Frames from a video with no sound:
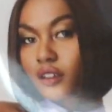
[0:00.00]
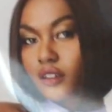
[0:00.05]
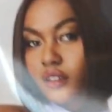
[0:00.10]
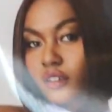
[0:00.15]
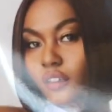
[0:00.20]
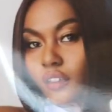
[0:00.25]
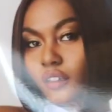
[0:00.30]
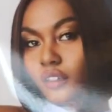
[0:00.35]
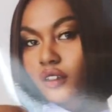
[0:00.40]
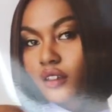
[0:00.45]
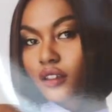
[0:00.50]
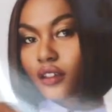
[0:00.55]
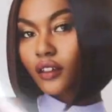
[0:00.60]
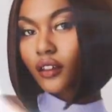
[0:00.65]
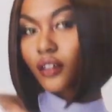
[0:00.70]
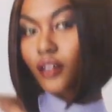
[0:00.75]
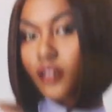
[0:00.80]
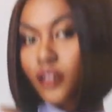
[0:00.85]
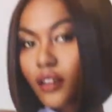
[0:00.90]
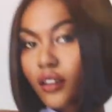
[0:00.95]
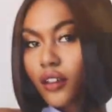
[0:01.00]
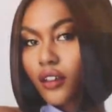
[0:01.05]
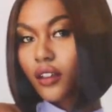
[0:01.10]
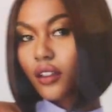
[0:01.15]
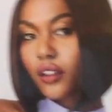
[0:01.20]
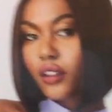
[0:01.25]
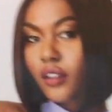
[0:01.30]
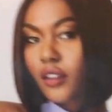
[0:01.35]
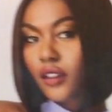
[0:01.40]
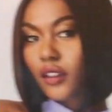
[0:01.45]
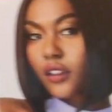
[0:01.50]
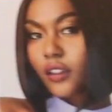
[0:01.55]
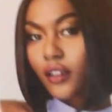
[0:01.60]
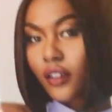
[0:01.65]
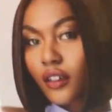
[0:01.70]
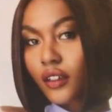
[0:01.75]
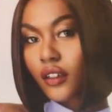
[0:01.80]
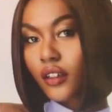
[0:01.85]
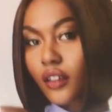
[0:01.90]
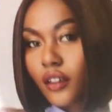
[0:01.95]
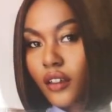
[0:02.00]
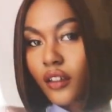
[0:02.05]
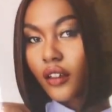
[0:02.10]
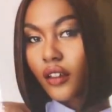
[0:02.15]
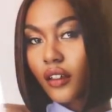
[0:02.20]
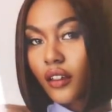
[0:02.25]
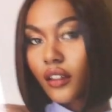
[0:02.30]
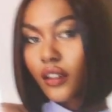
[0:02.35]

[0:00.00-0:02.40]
It's called the Alma wig.